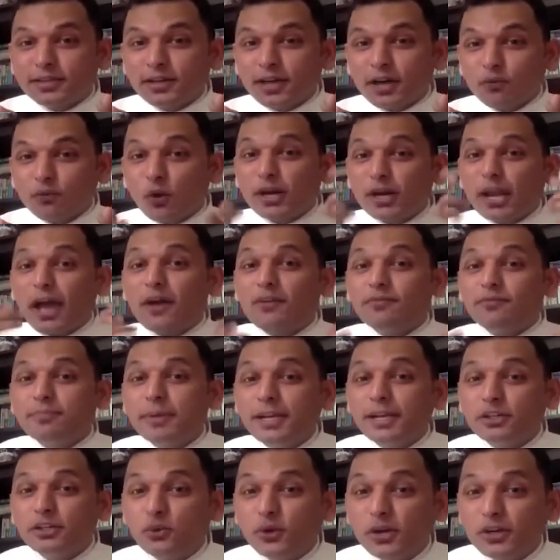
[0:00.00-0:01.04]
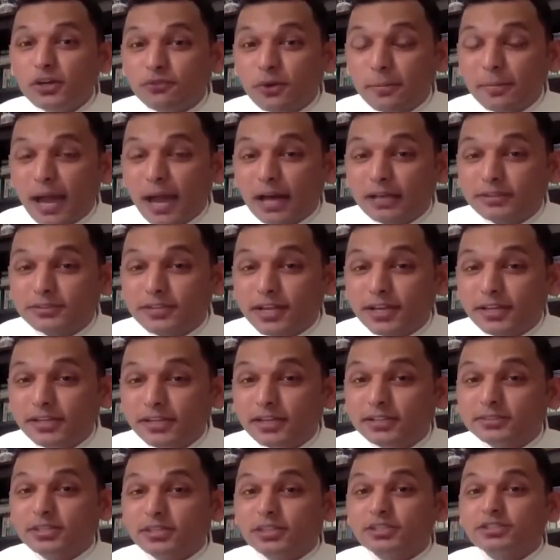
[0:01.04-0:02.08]
What I have been doing from last 10
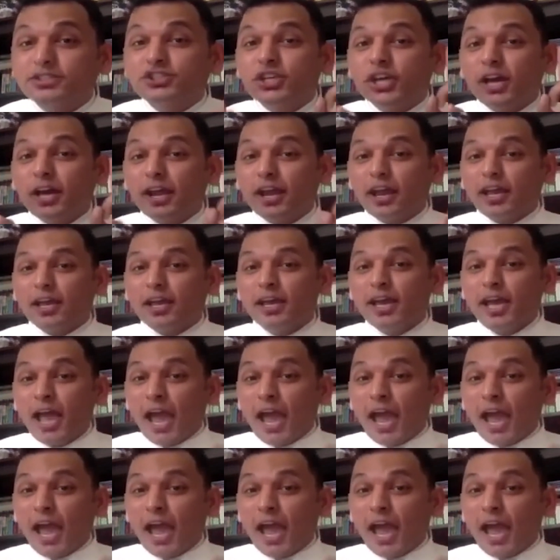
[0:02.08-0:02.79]
years is sharing.